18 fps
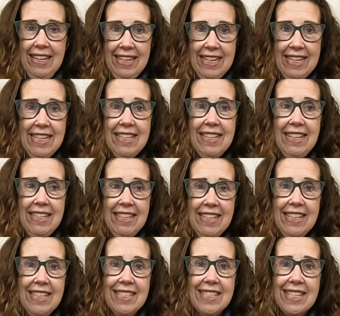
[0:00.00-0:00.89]
it
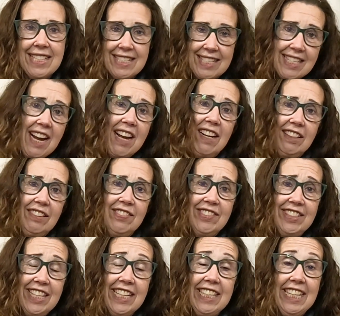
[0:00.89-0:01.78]
is a style
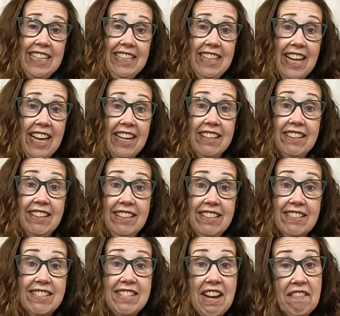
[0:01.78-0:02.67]
of knitting that
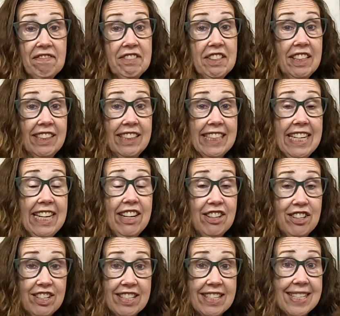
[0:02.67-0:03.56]
is definitely
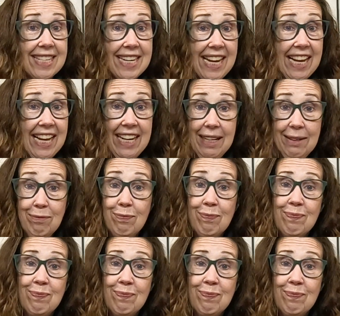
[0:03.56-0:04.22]
here to stay.